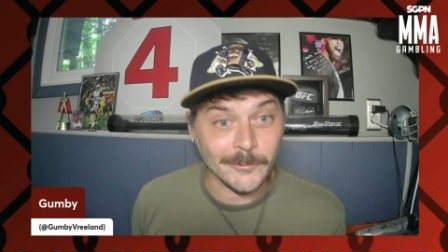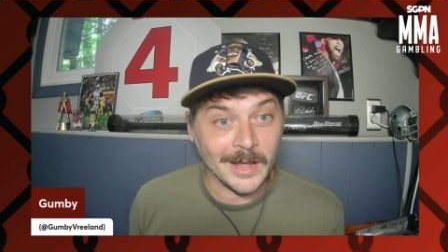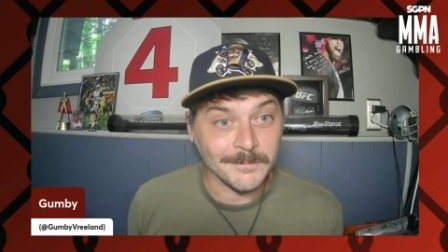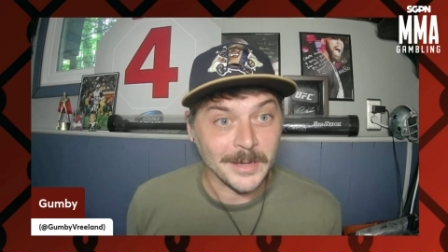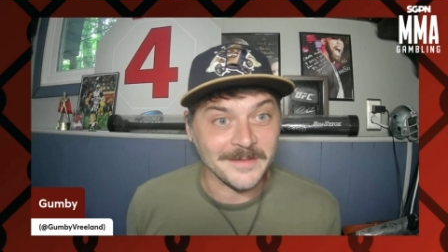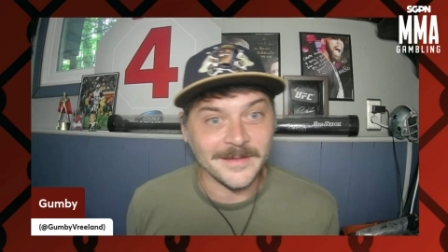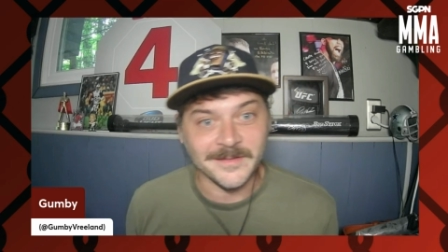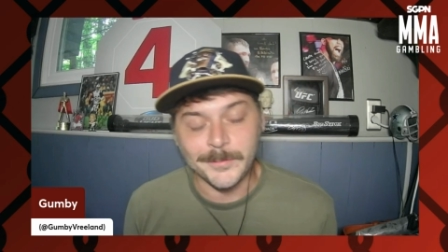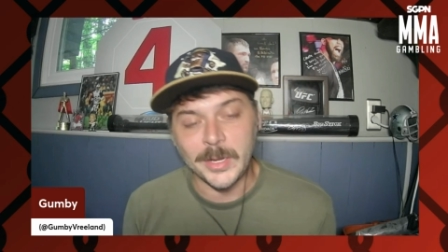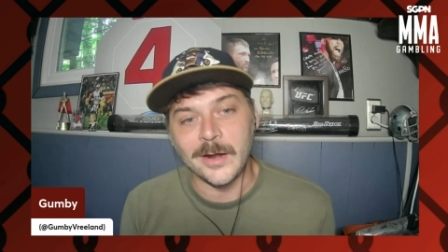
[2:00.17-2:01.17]
round picks
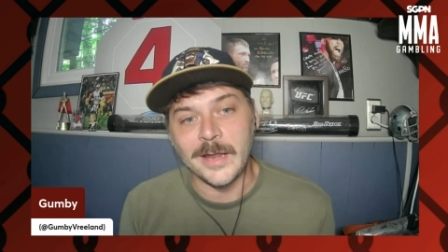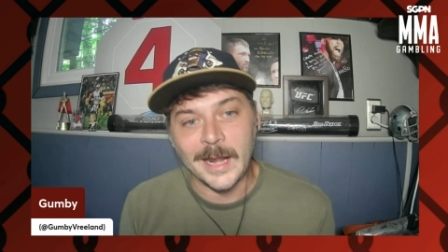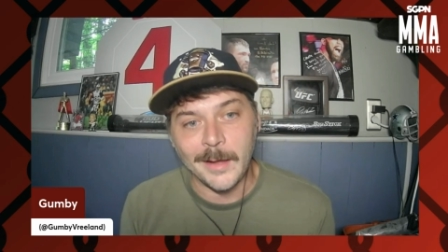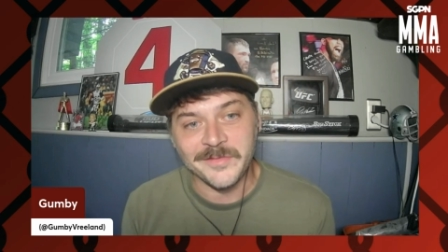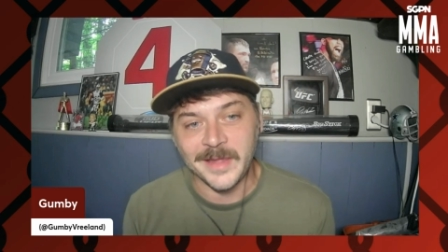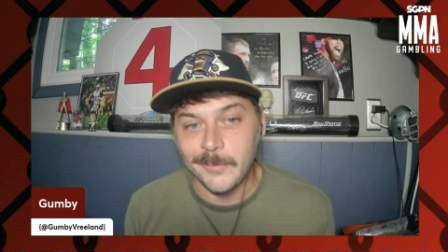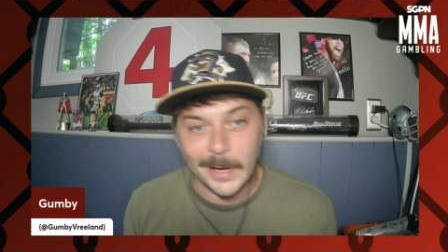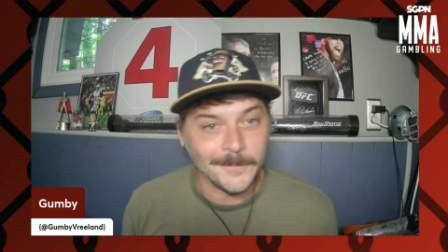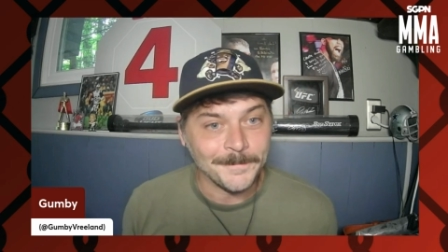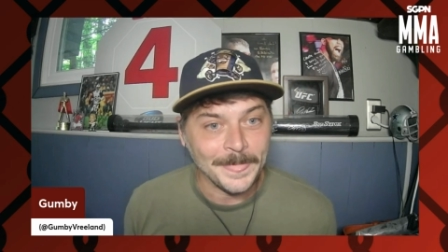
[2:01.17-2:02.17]
disappeared. And I was like,
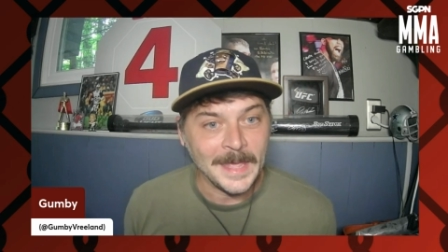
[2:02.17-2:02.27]
well,